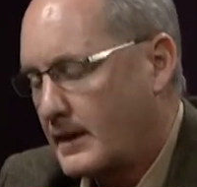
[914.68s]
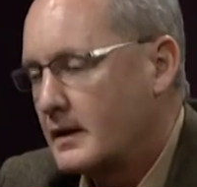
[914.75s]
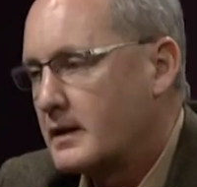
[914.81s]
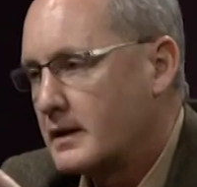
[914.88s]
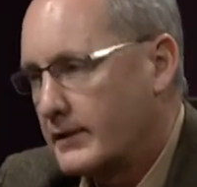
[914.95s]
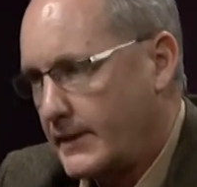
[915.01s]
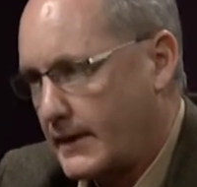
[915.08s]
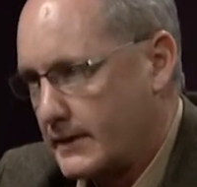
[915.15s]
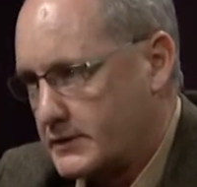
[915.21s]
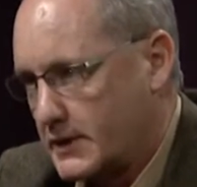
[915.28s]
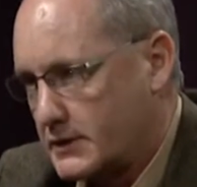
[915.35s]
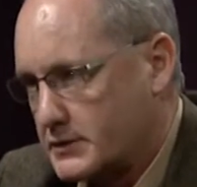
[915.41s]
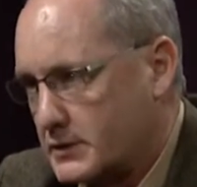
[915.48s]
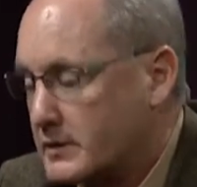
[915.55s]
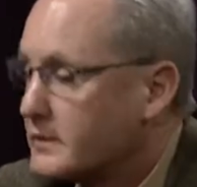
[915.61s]
Get that
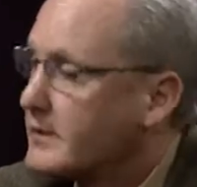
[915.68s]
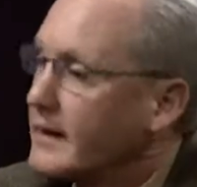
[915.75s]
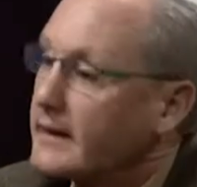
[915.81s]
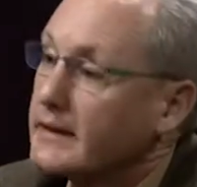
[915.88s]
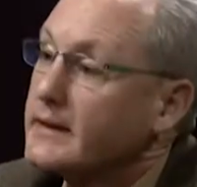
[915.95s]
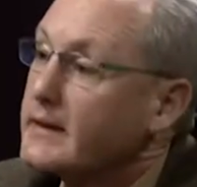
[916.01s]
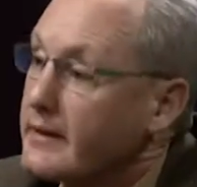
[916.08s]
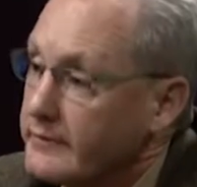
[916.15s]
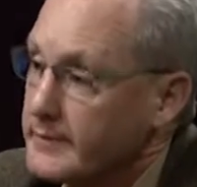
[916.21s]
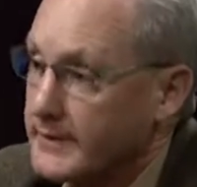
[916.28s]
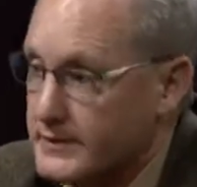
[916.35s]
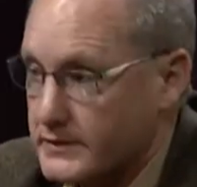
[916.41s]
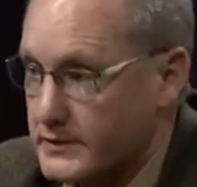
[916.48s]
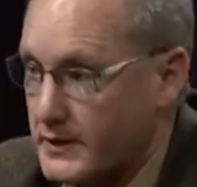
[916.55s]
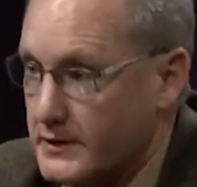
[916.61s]
attention. You're not going to get
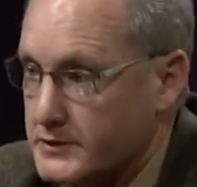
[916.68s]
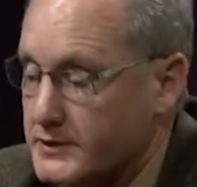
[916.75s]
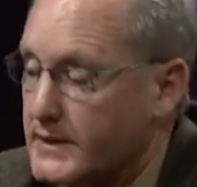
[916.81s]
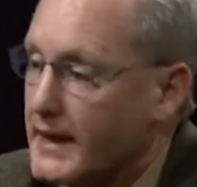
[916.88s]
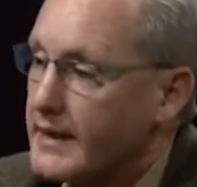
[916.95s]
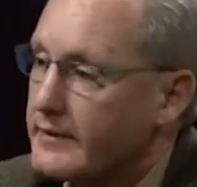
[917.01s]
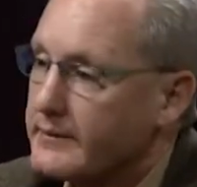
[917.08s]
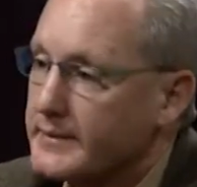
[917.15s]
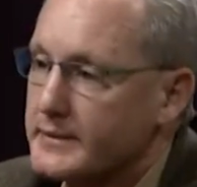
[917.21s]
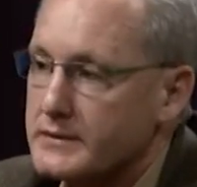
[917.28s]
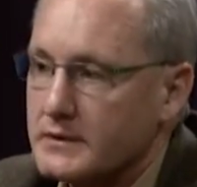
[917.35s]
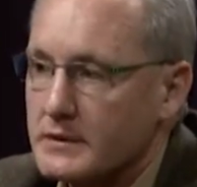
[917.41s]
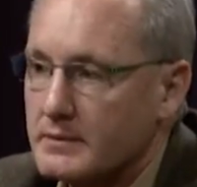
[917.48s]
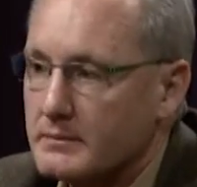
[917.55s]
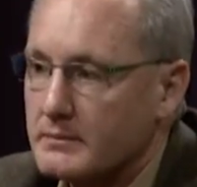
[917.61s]
everybody's attention. Not everybody's
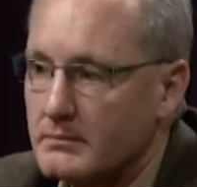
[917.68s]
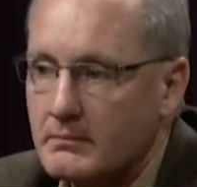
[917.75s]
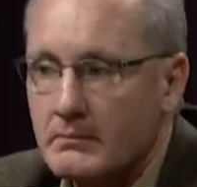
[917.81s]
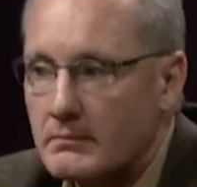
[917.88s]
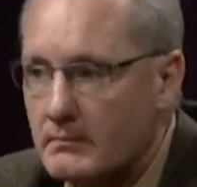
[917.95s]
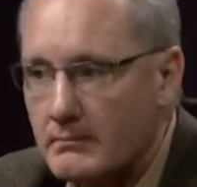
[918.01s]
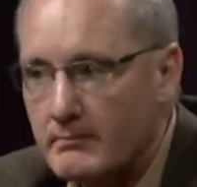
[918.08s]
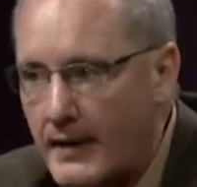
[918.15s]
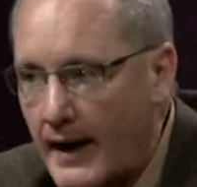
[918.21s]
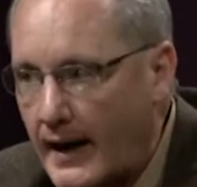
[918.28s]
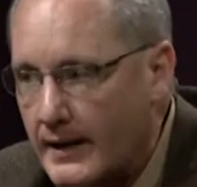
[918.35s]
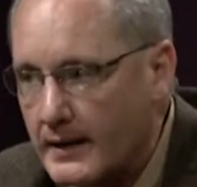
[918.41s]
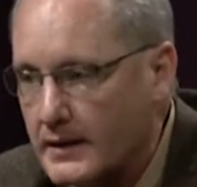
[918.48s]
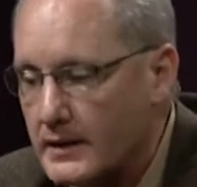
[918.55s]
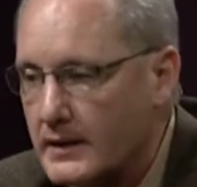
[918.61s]
going to buy
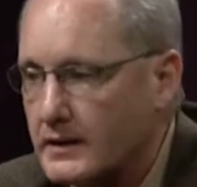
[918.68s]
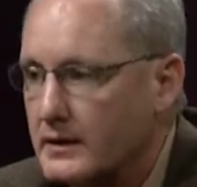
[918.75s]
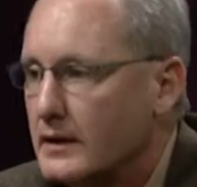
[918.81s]
in.